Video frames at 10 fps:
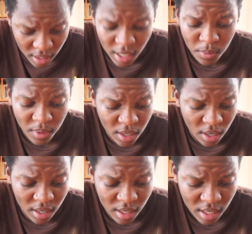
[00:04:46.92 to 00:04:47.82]
then we
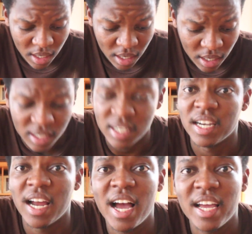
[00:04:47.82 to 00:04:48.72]
got
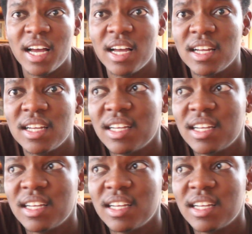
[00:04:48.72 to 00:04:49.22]
Danai